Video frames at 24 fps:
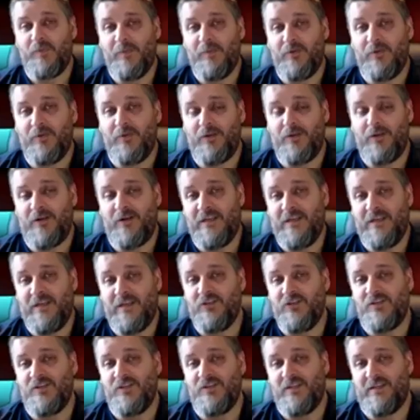people that are
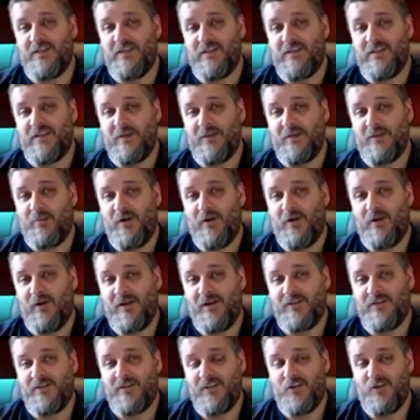interested in the
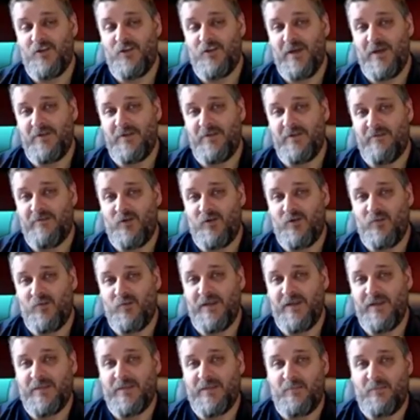product that you might be giving
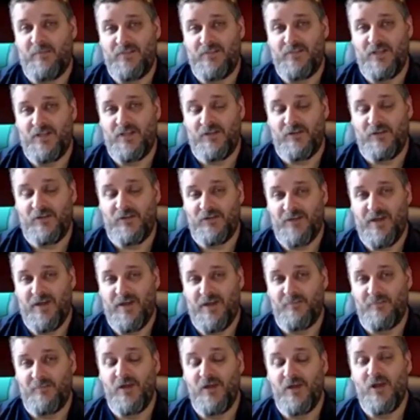away at that particular
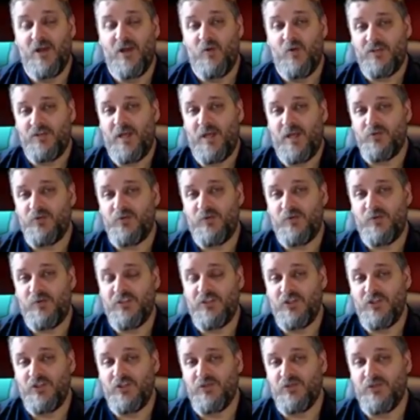time, which helps
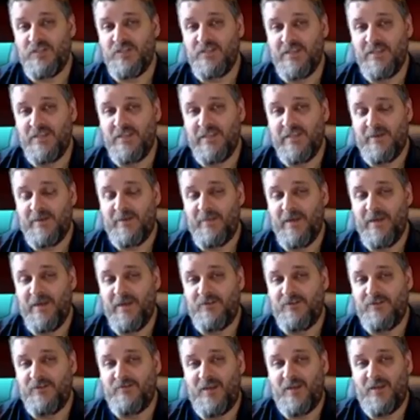reduce the
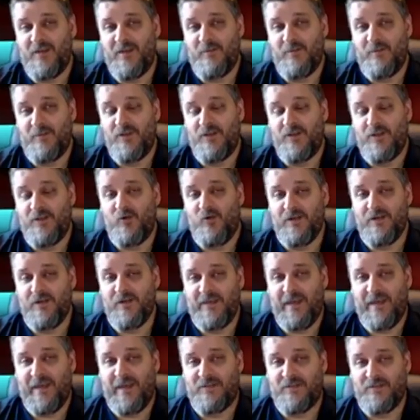amount of times that you're going to
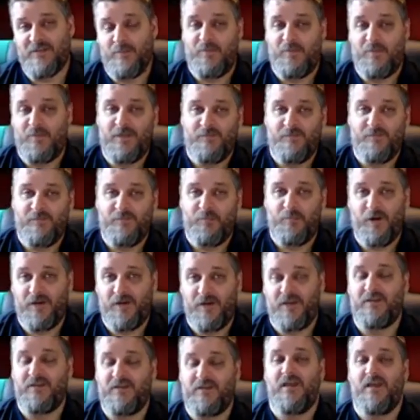have to piff a
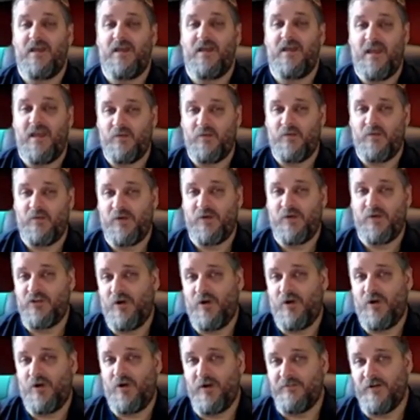product and
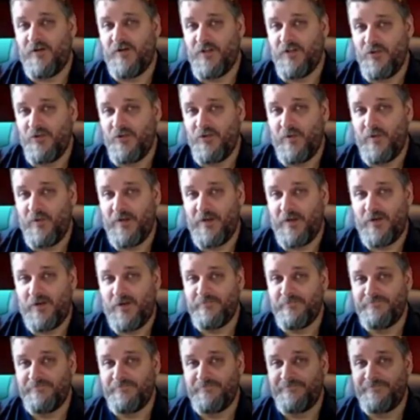redraw for a new winner.